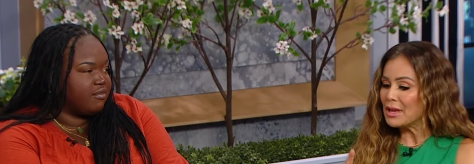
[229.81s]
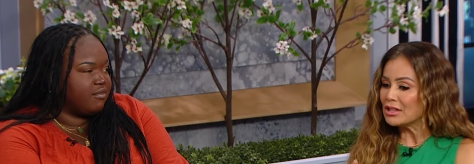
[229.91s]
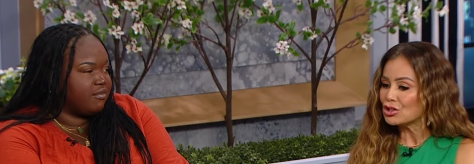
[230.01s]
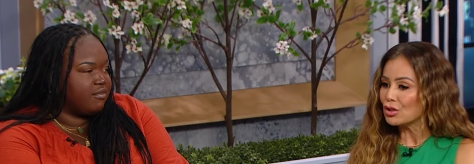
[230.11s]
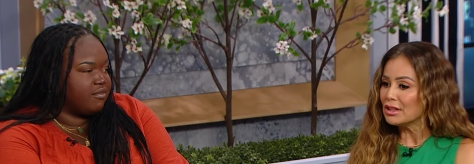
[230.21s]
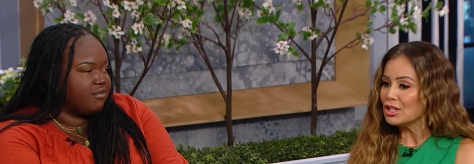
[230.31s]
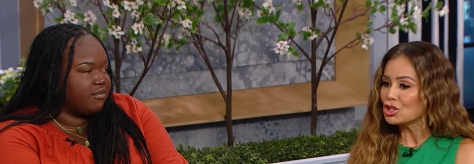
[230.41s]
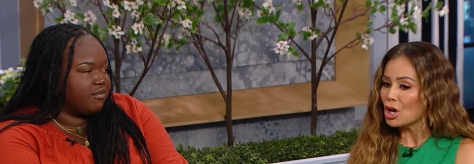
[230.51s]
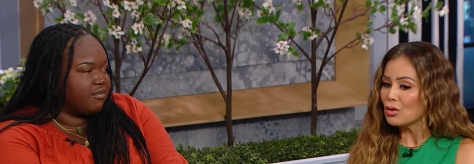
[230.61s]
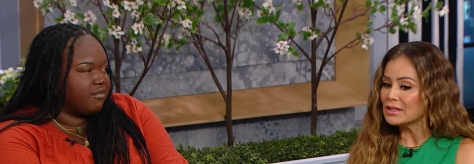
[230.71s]
Speaker 1: Um, it
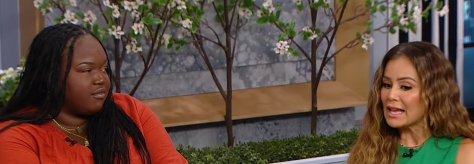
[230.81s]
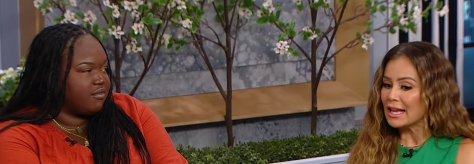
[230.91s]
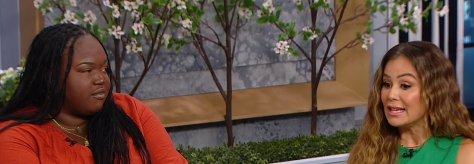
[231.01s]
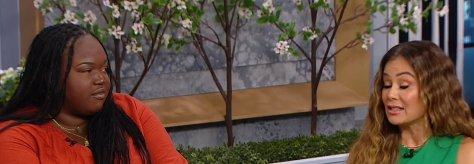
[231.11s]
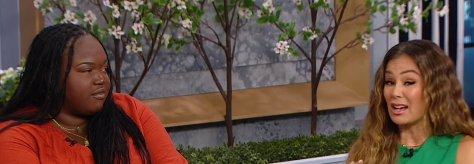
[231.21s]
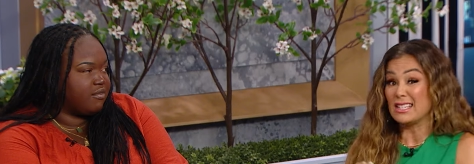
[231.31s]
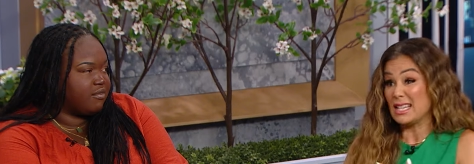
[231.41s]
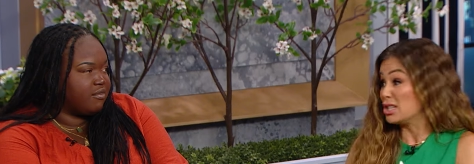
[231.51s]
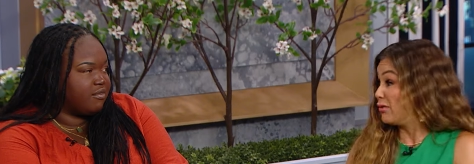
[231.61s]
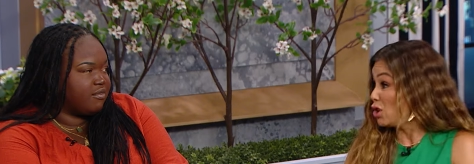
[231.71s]
certainly shows that he's got
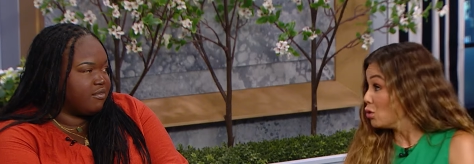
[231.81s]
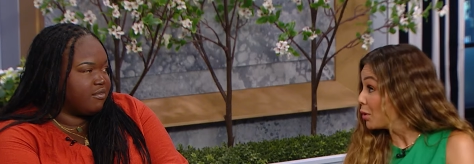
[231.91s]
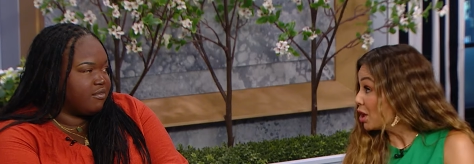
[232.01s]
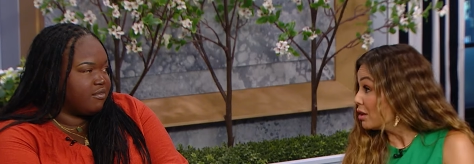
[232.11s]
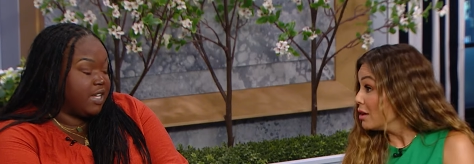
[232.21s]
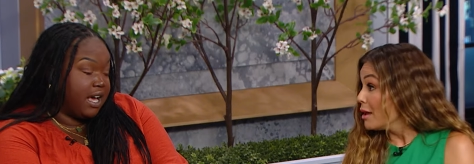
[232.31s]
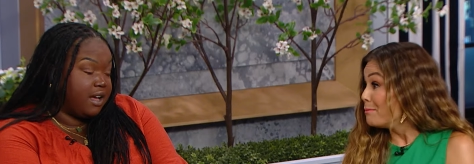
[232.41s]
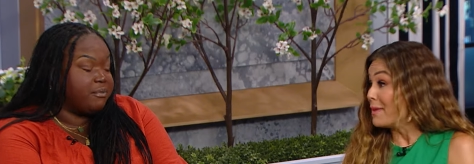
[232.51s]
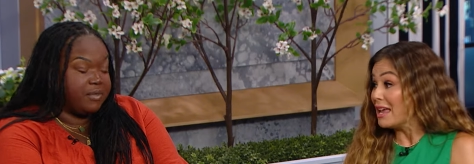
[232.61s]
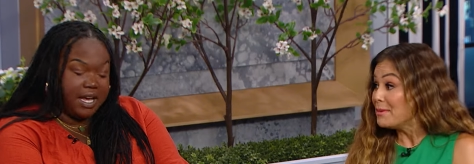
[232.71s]
a sense of humor,
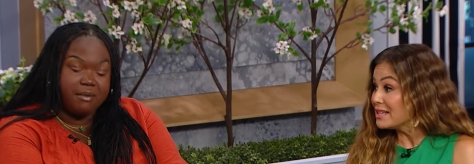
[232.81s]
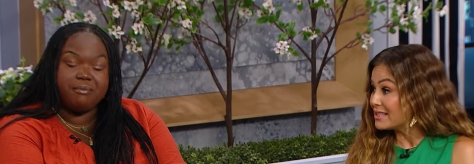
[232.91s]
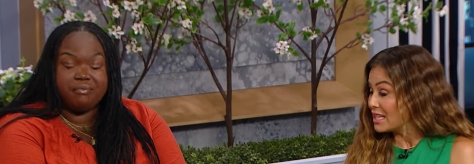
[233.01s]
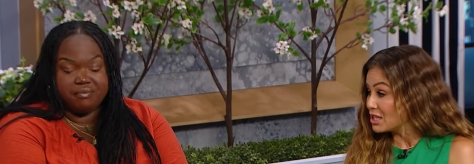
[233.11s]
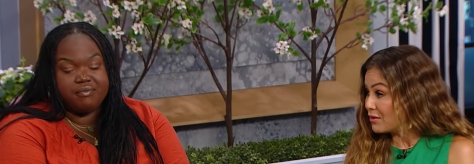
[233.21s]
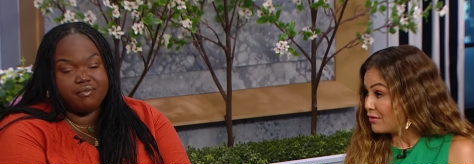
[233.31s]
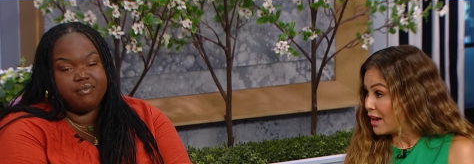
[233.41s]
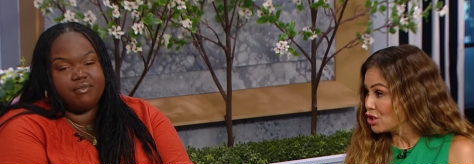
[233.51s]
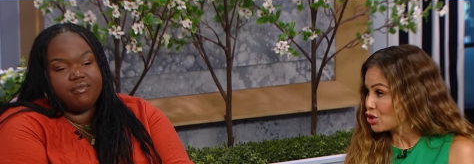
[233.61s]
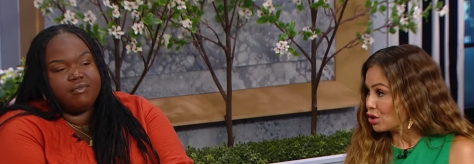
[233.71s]
yeah. maybe a sense of
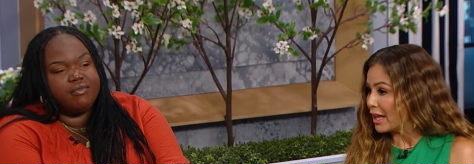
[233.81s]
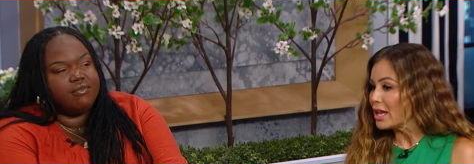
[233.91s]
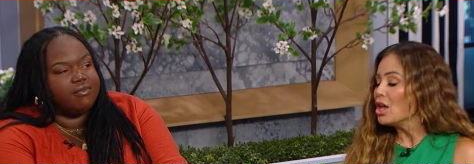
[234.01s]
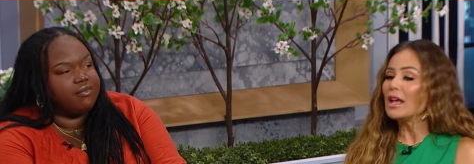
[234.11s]
adventure. Like